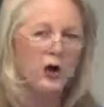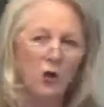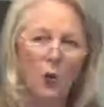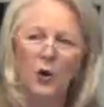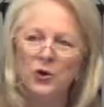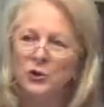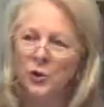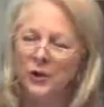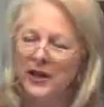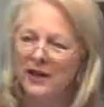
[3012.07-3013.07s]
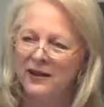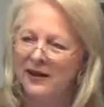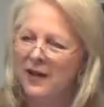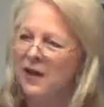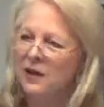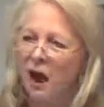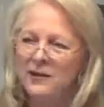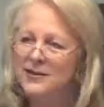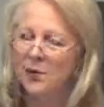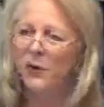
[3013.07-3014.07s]
your journey, not
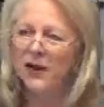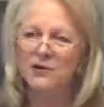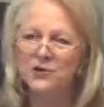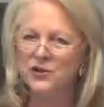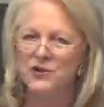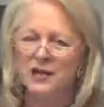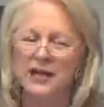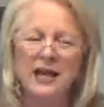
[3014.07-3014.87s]
someone else's.